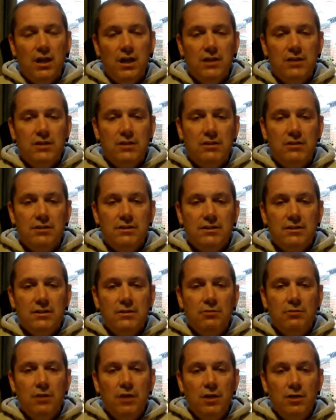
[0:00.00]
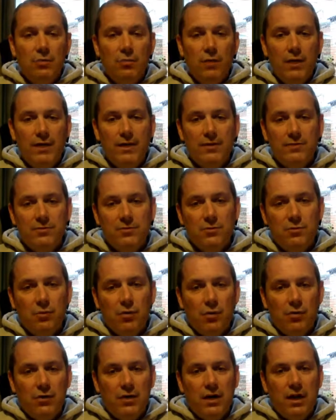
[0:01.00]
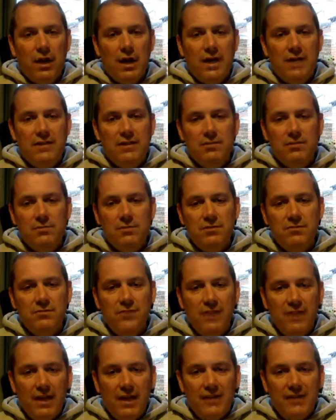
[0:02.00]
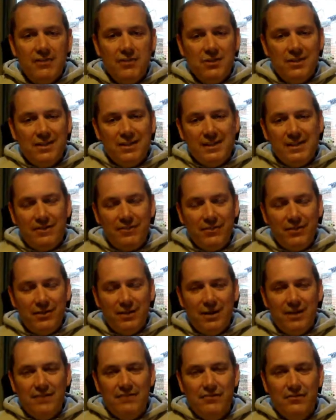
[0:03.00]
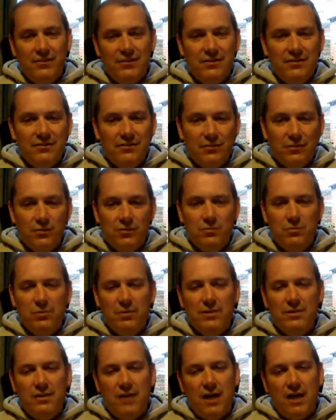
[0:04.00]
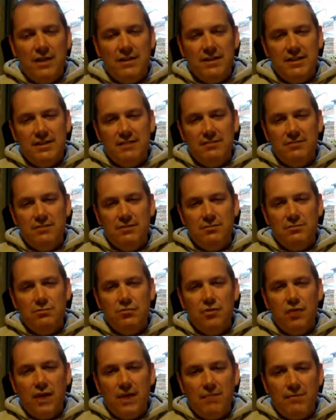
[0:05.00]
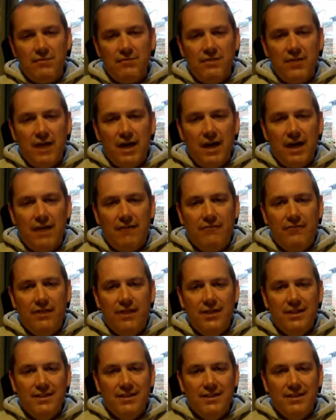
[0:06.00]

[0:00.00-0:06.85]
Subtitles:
So until Wake Up to Walk, guys, hope you've enjoyed a different kind of Thursday Thoughts. Please like, share and subscribe if you have.